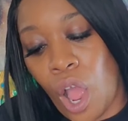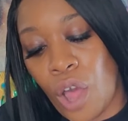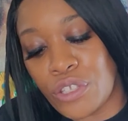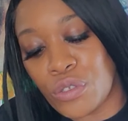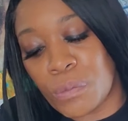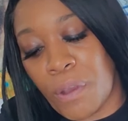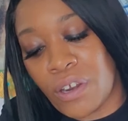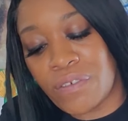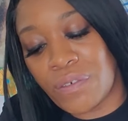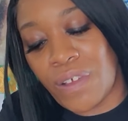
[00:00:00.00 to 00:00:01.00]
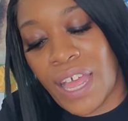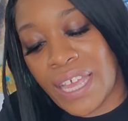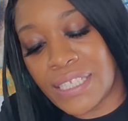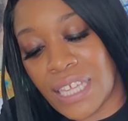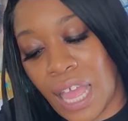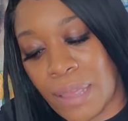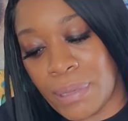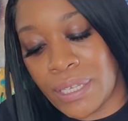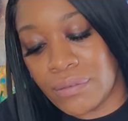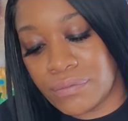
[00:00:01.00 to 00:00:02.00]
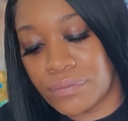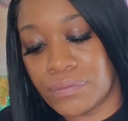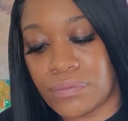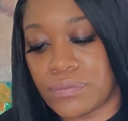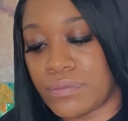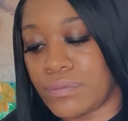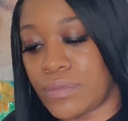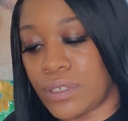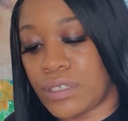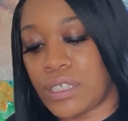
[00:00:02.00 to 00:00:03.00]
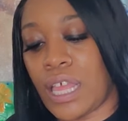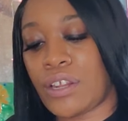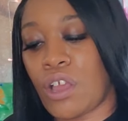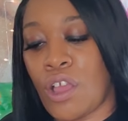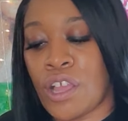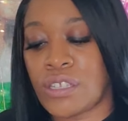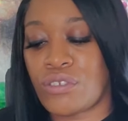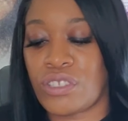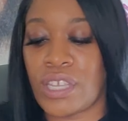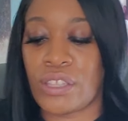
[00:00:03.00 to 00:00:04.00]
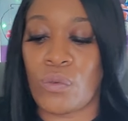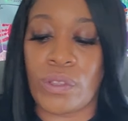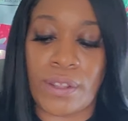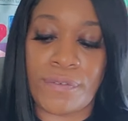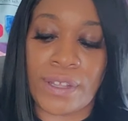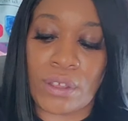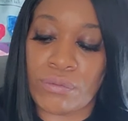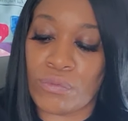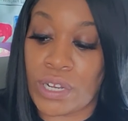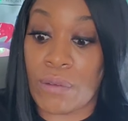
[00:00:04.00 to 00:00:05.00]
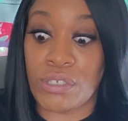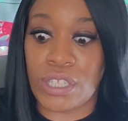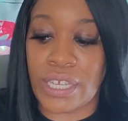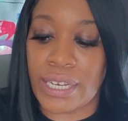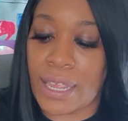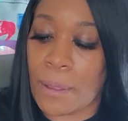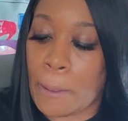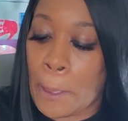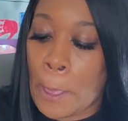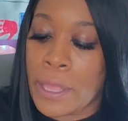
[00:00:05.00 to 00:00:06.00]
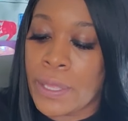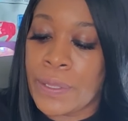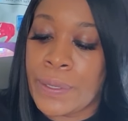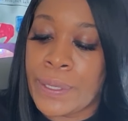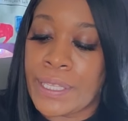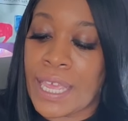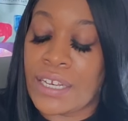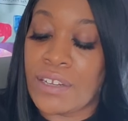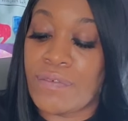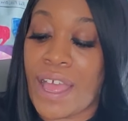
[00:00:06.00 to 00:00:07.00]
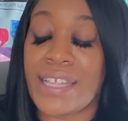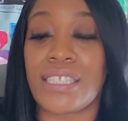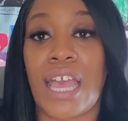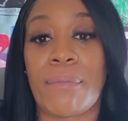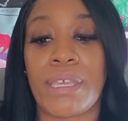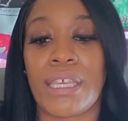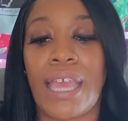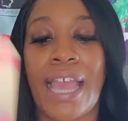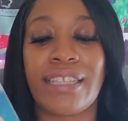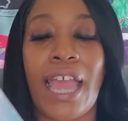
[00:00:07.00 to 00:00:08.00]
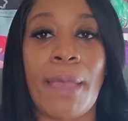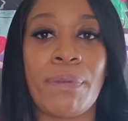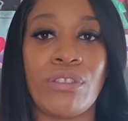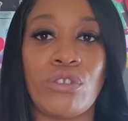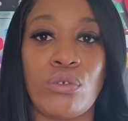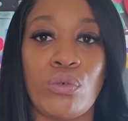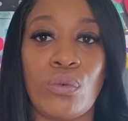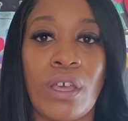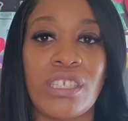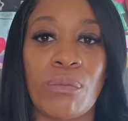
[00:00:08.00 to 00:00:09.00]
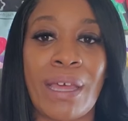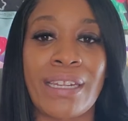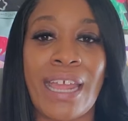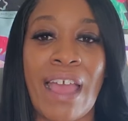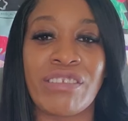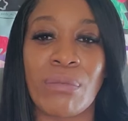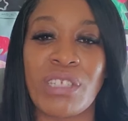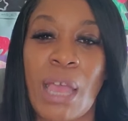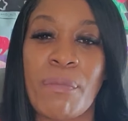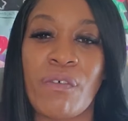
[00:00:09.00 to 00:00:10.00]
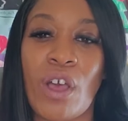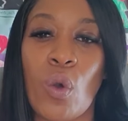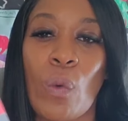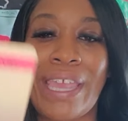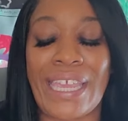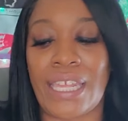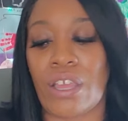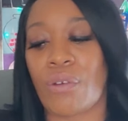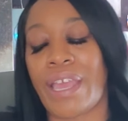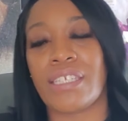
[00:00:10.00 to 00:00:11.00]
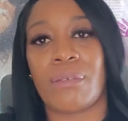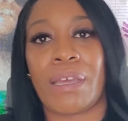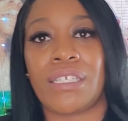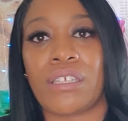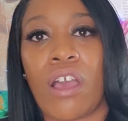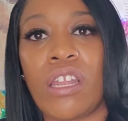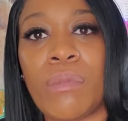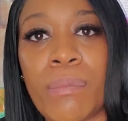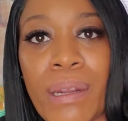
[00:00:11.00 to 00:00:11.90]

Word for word: All this was a part of divine timing. It's a lot of cards. I'll just take the one that fell on what I was looking at yeah, divine timing had to happen to somebody to have some type of awakening. Okay, somebody's calling me,